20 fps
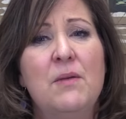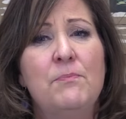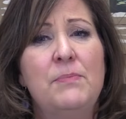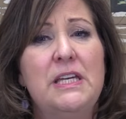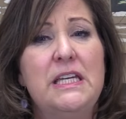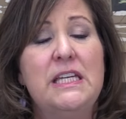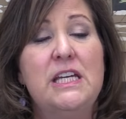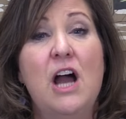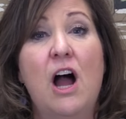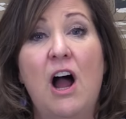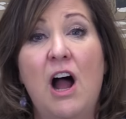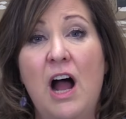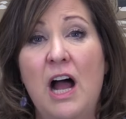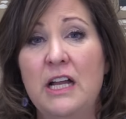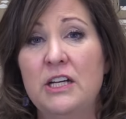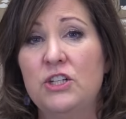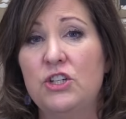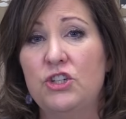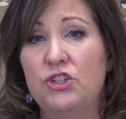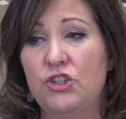
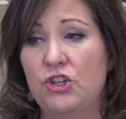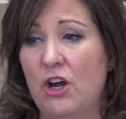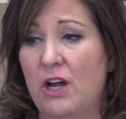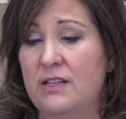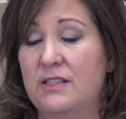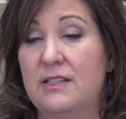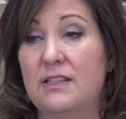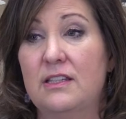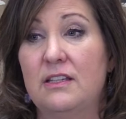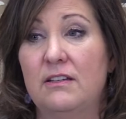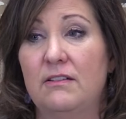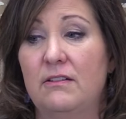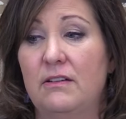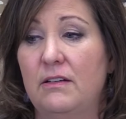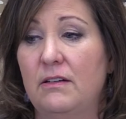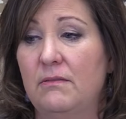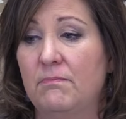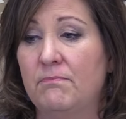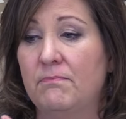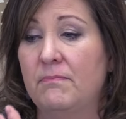Beyond just
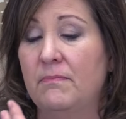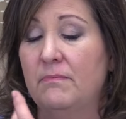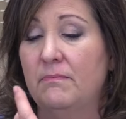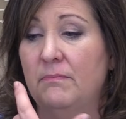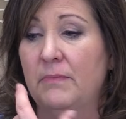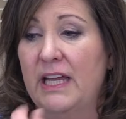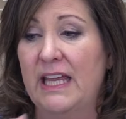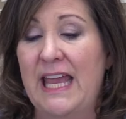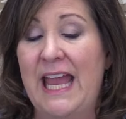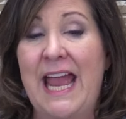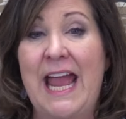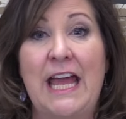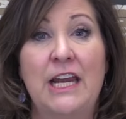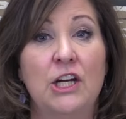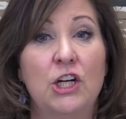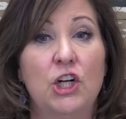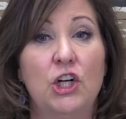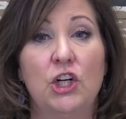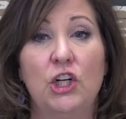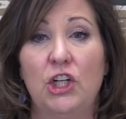the
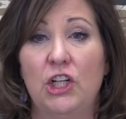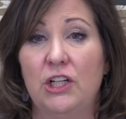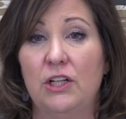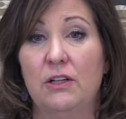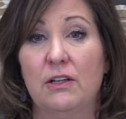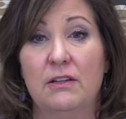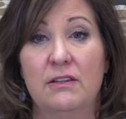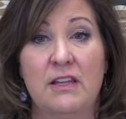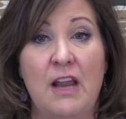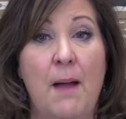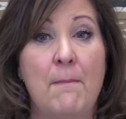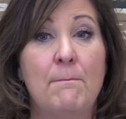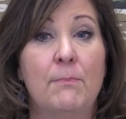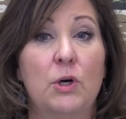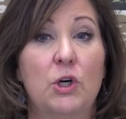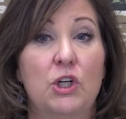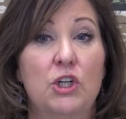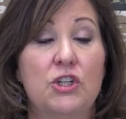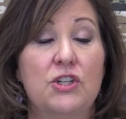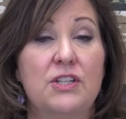mechanical
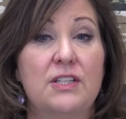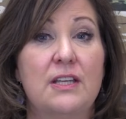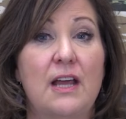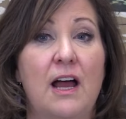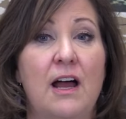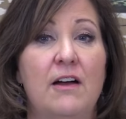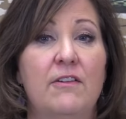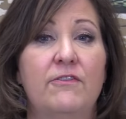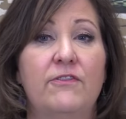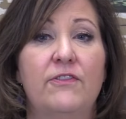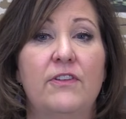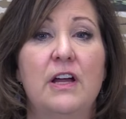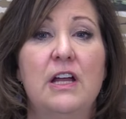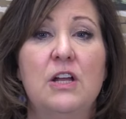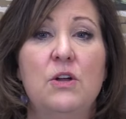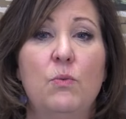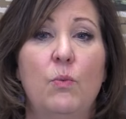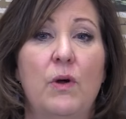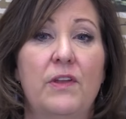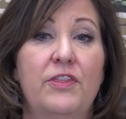numbers of
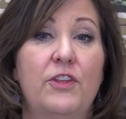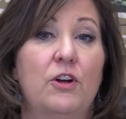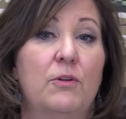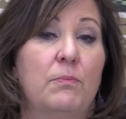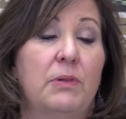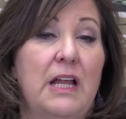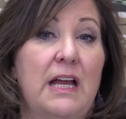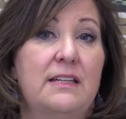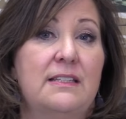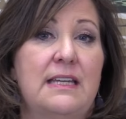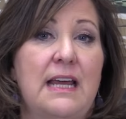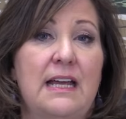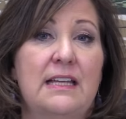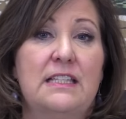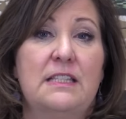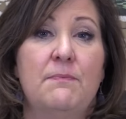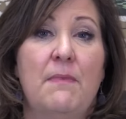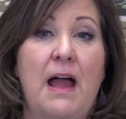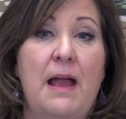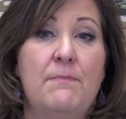what their blood
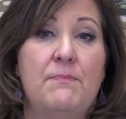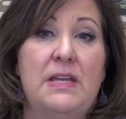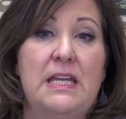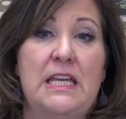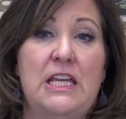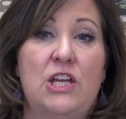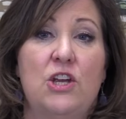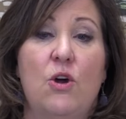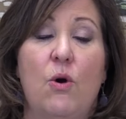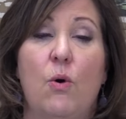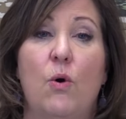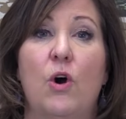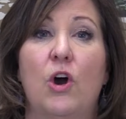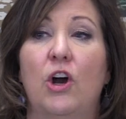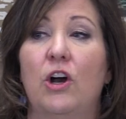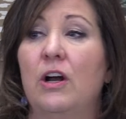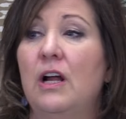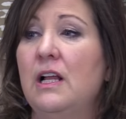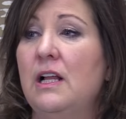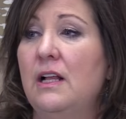tests might be
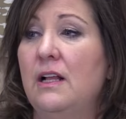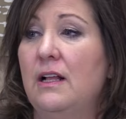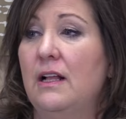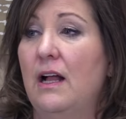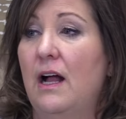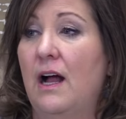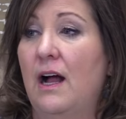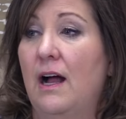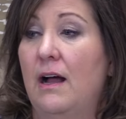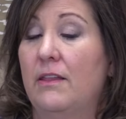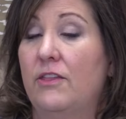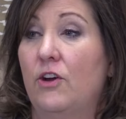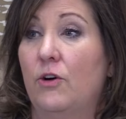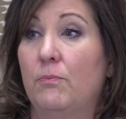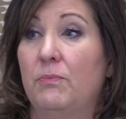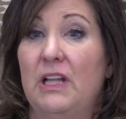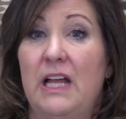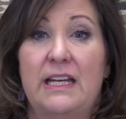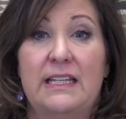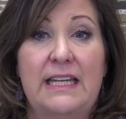or their
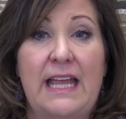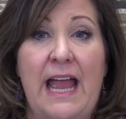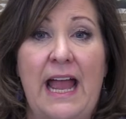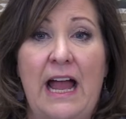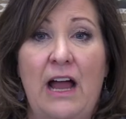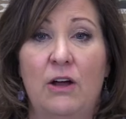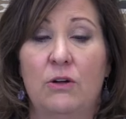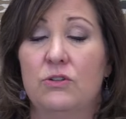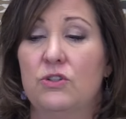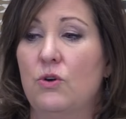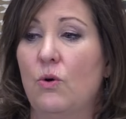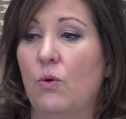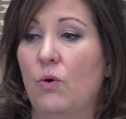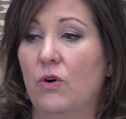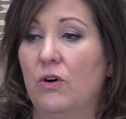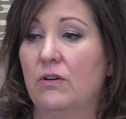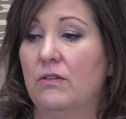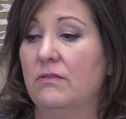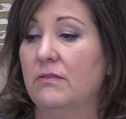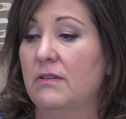blood count
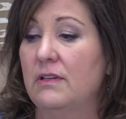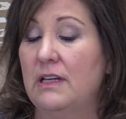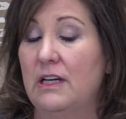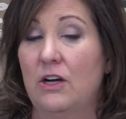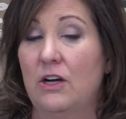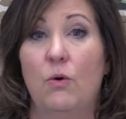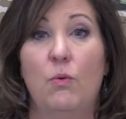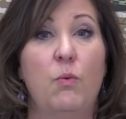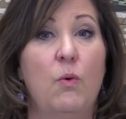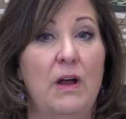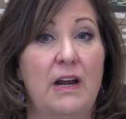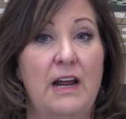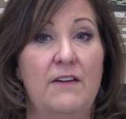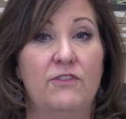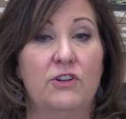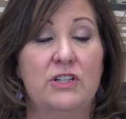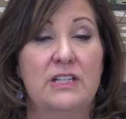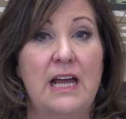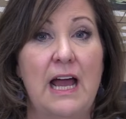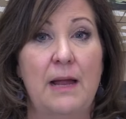or
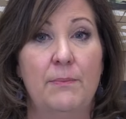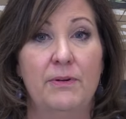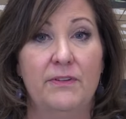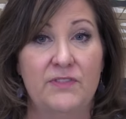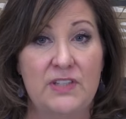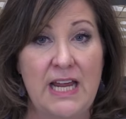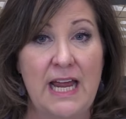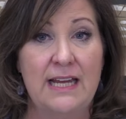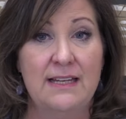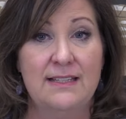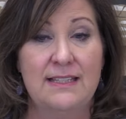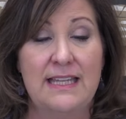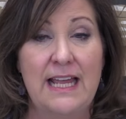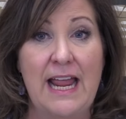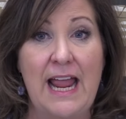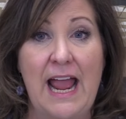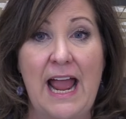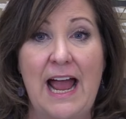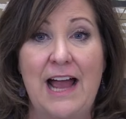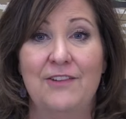whatever type of test
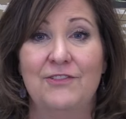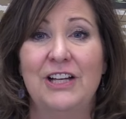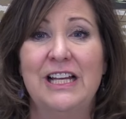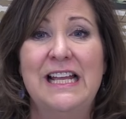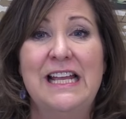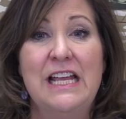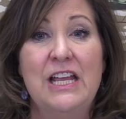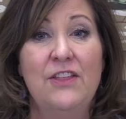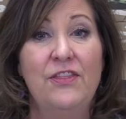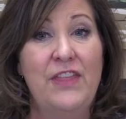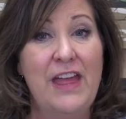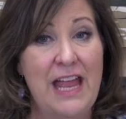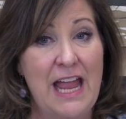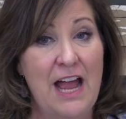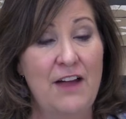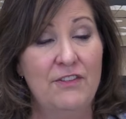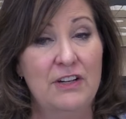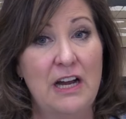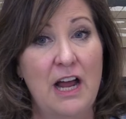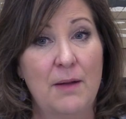they have
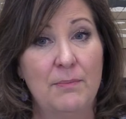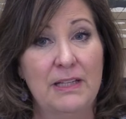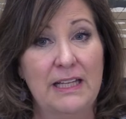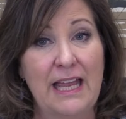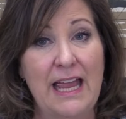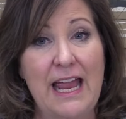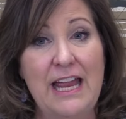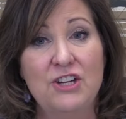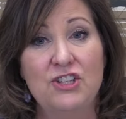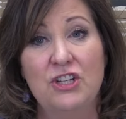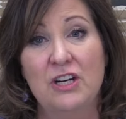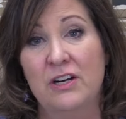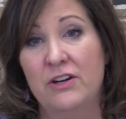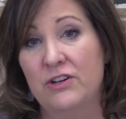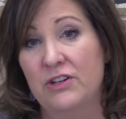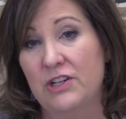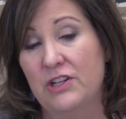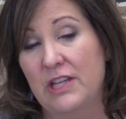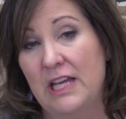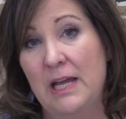an obligation
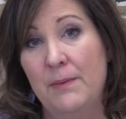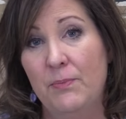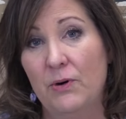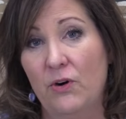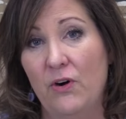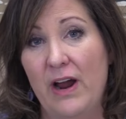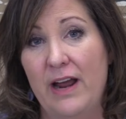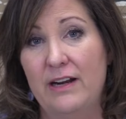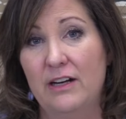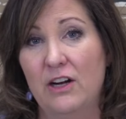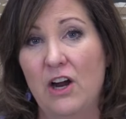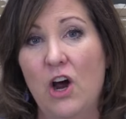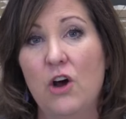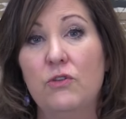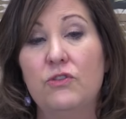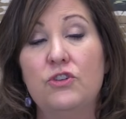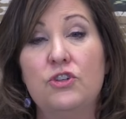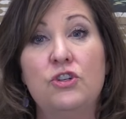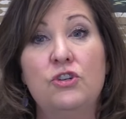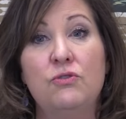under the Hippocratic
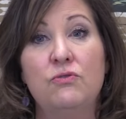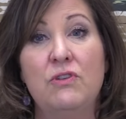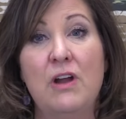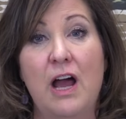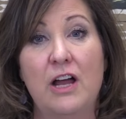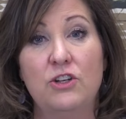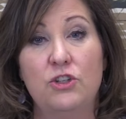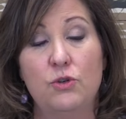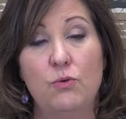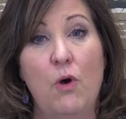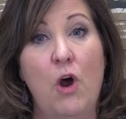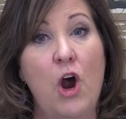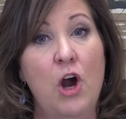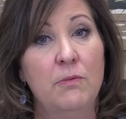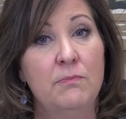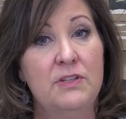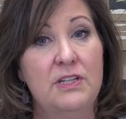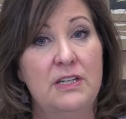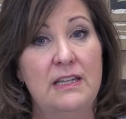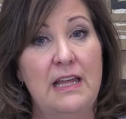Oath to not do
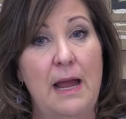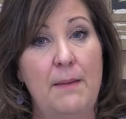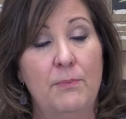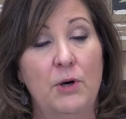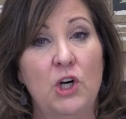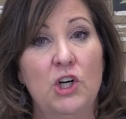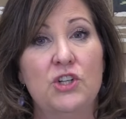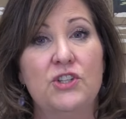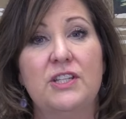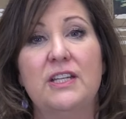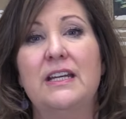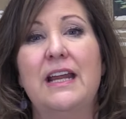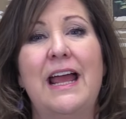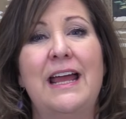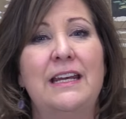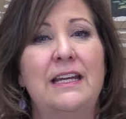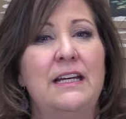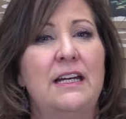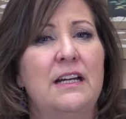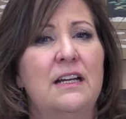harm to that person.
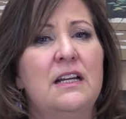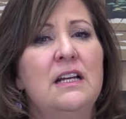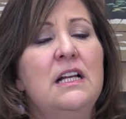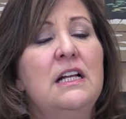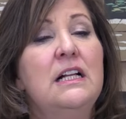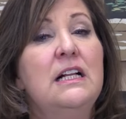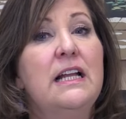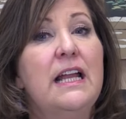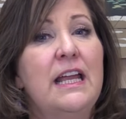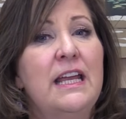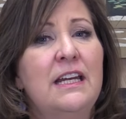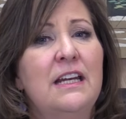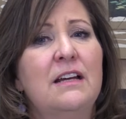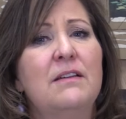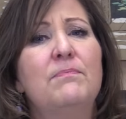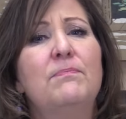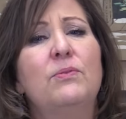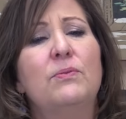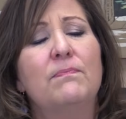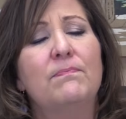And in
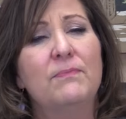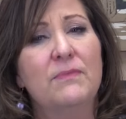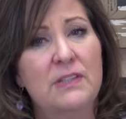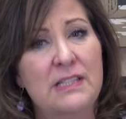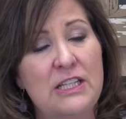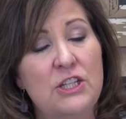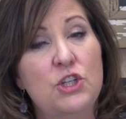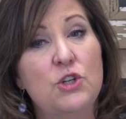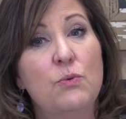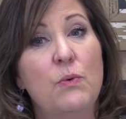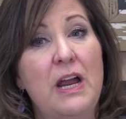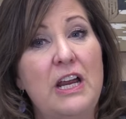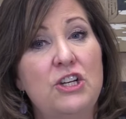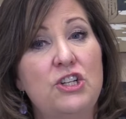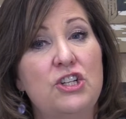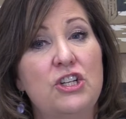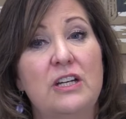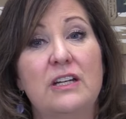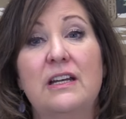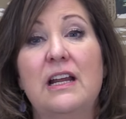a
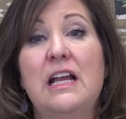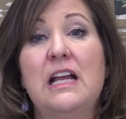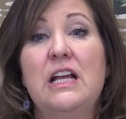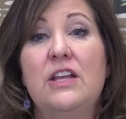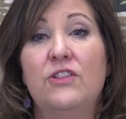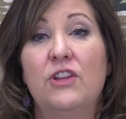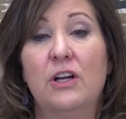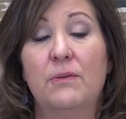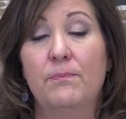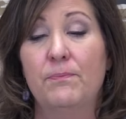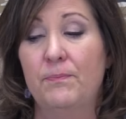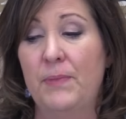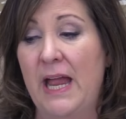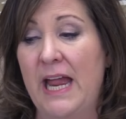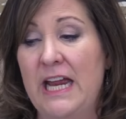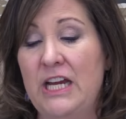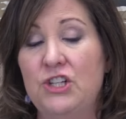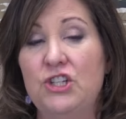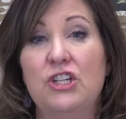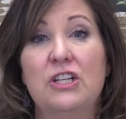situation, the
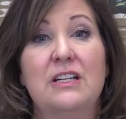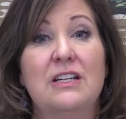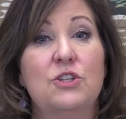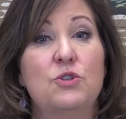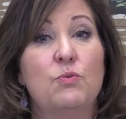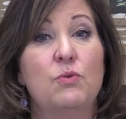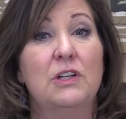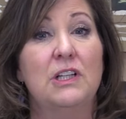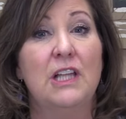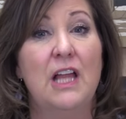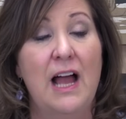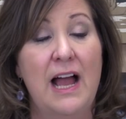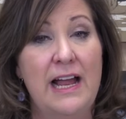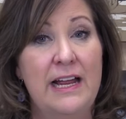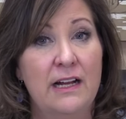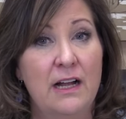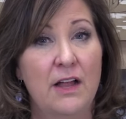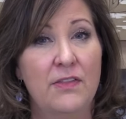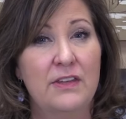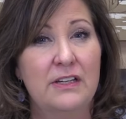patient is
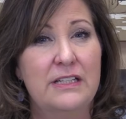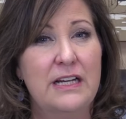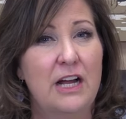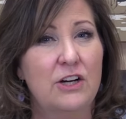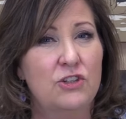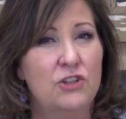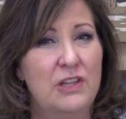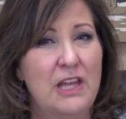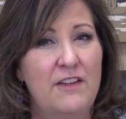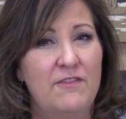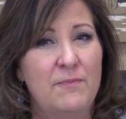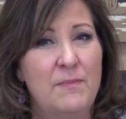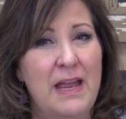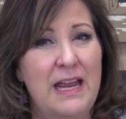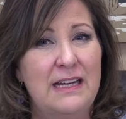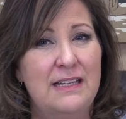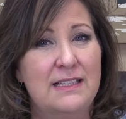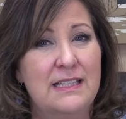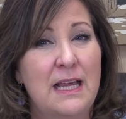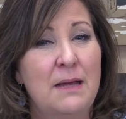relying on the doctor. They've
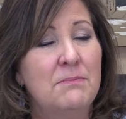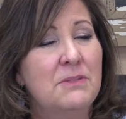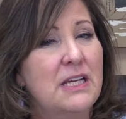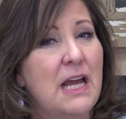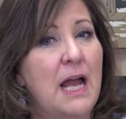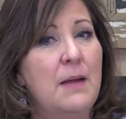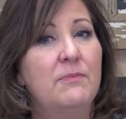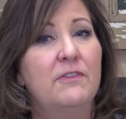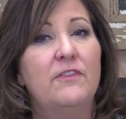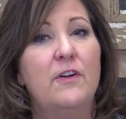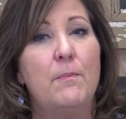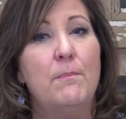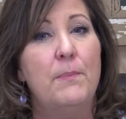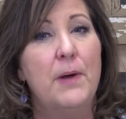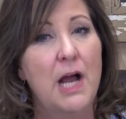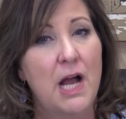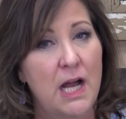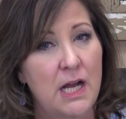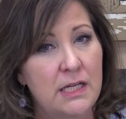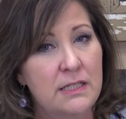made some type of a
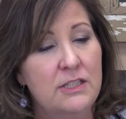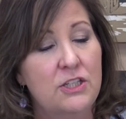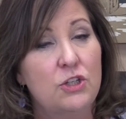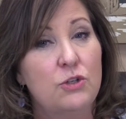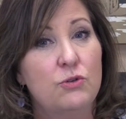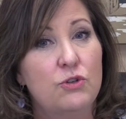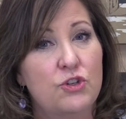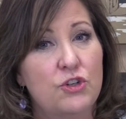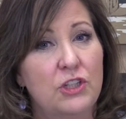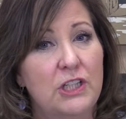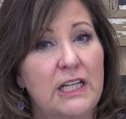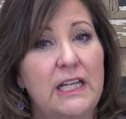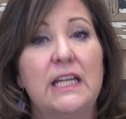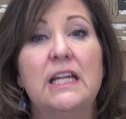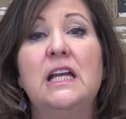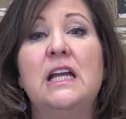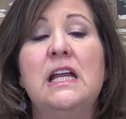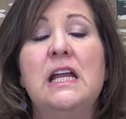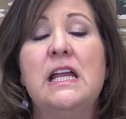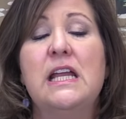bond
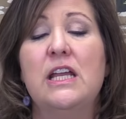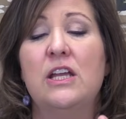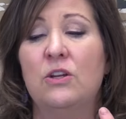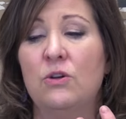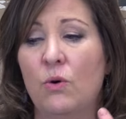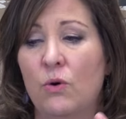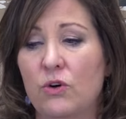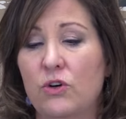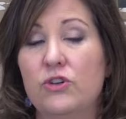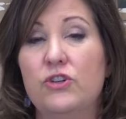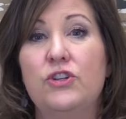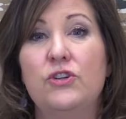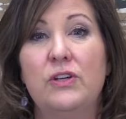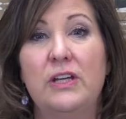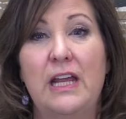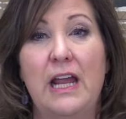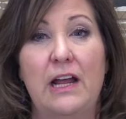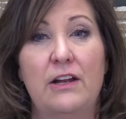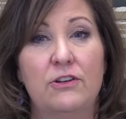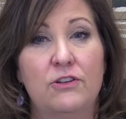usually in order to
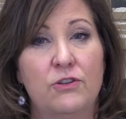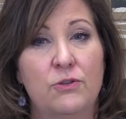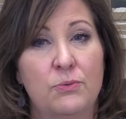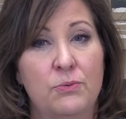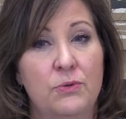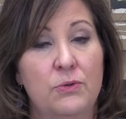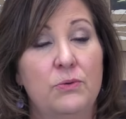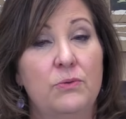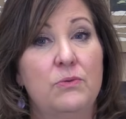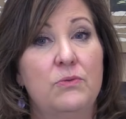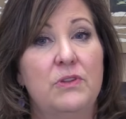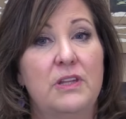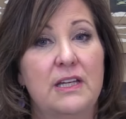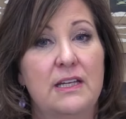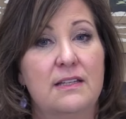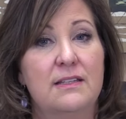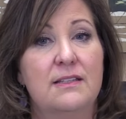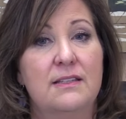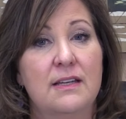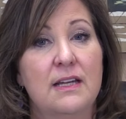get through
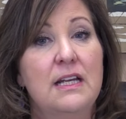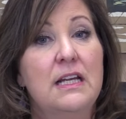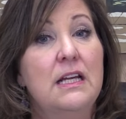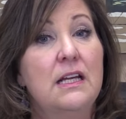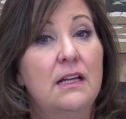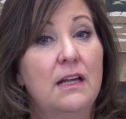this,